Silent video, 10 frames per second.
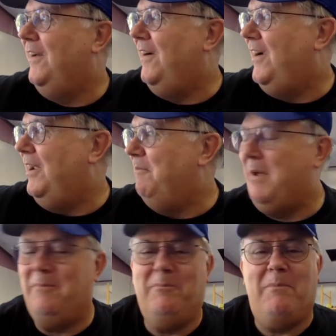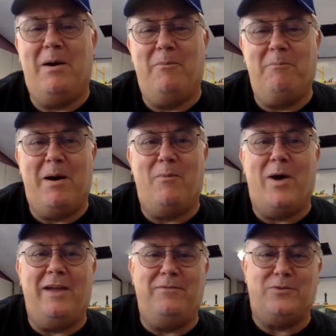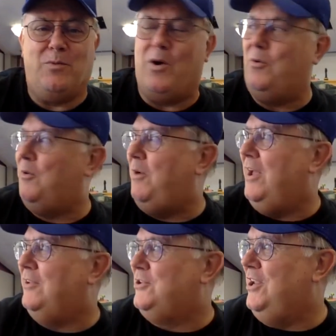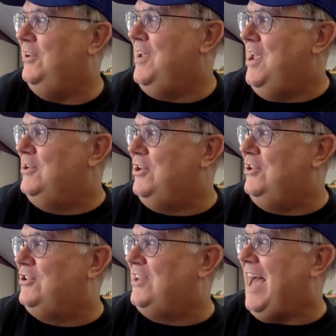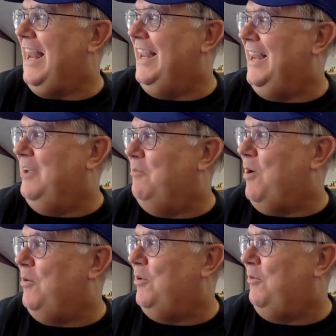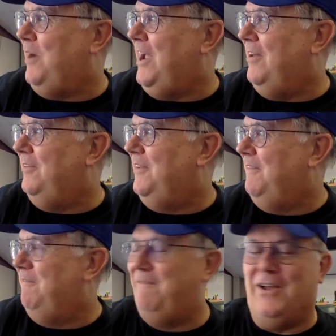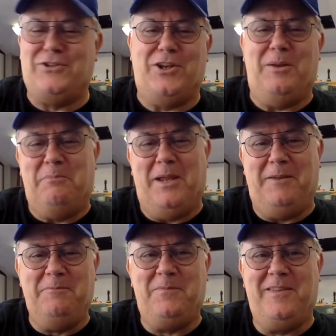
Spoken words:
all right, my wife is walking around. She's silently walking around, fussing at me.